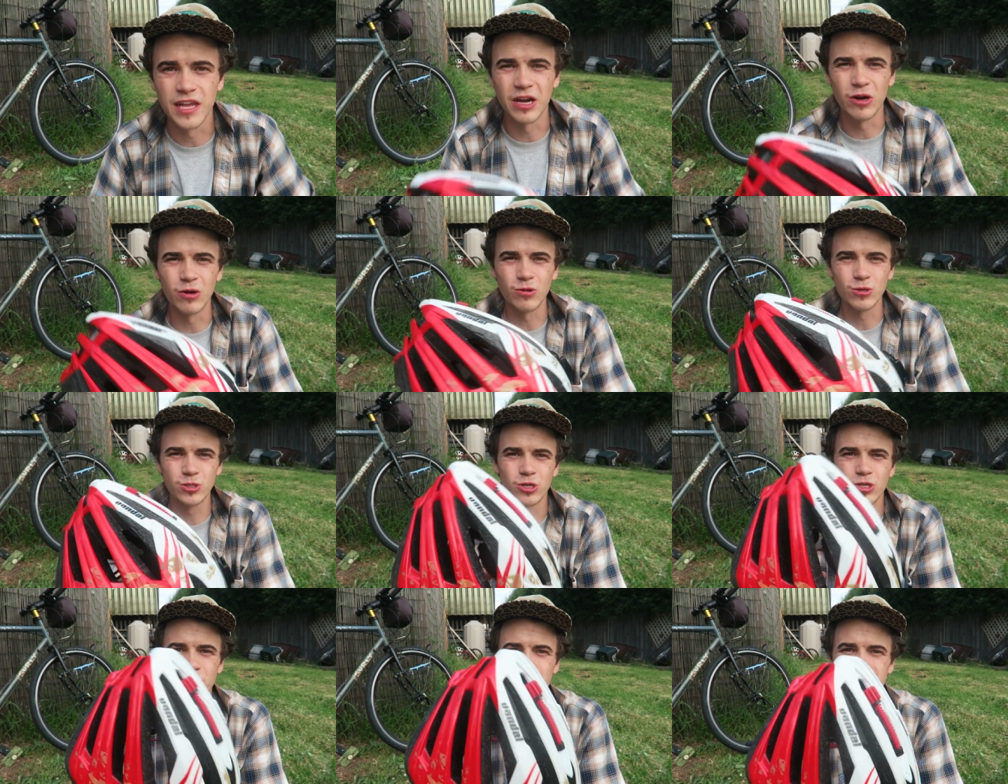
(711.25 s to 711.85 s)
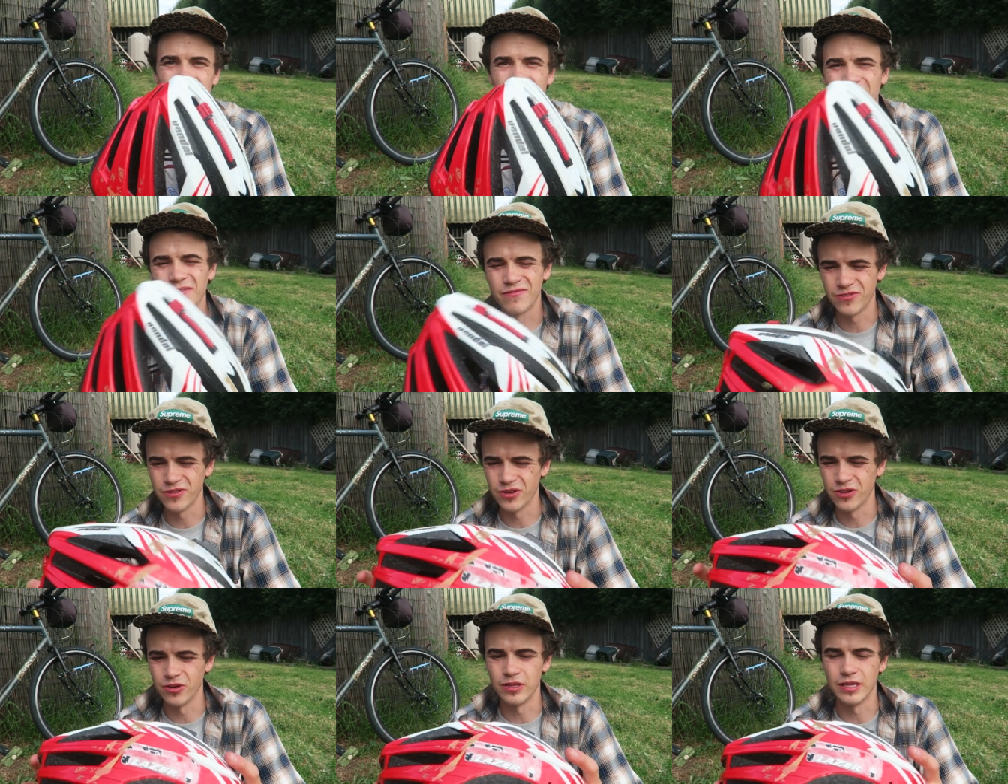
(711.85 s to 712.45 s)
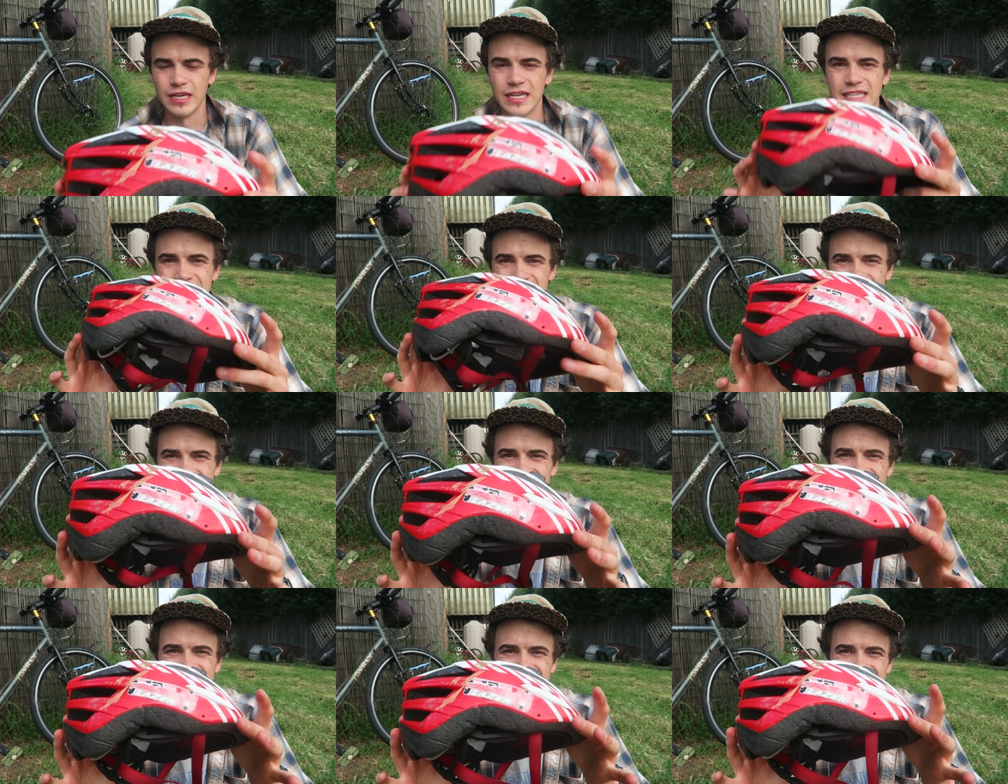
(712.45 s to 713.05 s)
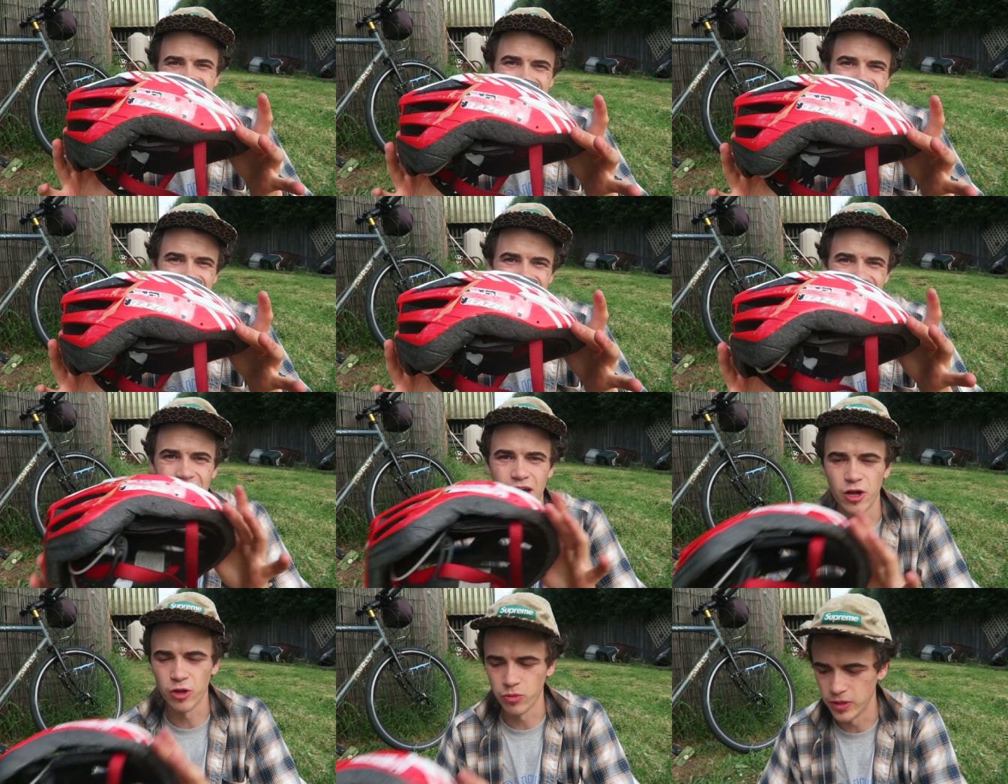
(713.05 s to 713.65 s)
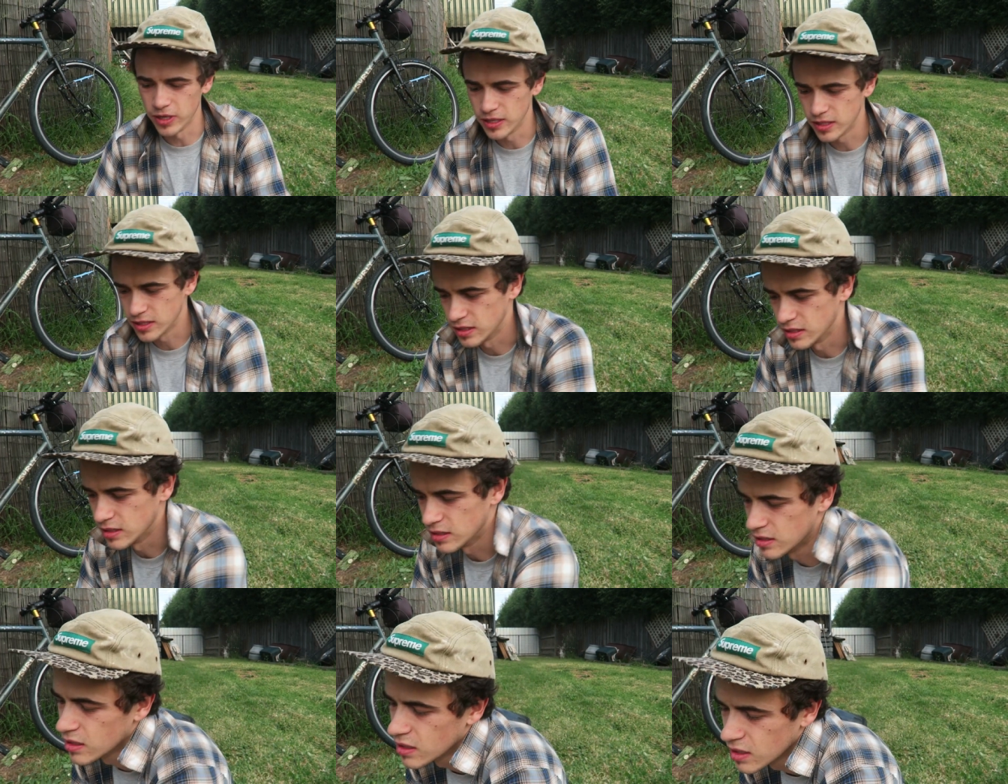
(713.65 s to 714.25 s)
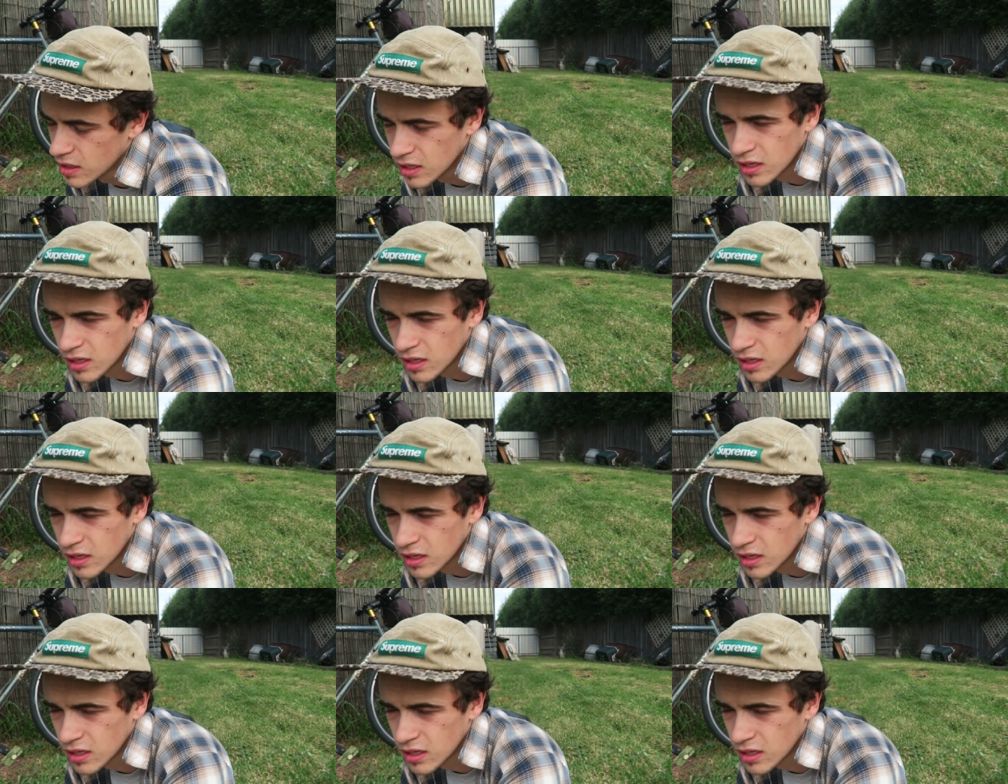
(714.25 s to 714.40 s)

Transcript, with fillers: Then I also just have, you know, the necessities like a helmet and